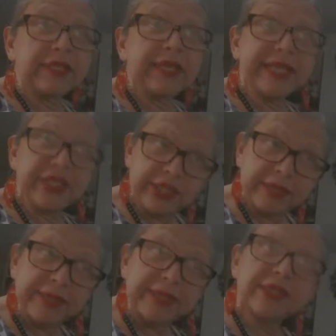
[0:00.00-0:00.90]

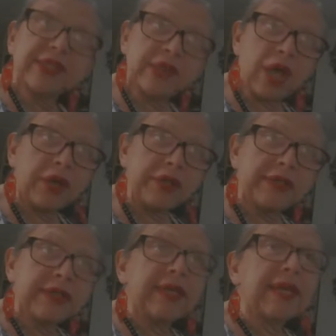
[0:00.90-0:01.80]
legitimate
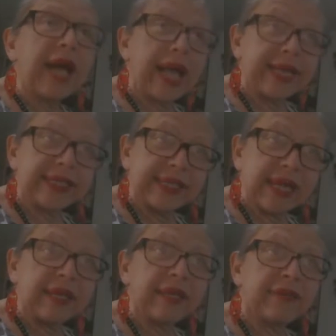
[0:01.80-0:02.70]
son,
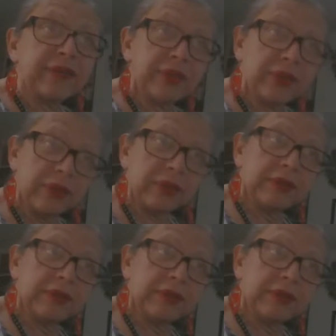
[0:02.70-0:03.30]
Isaac Louverture.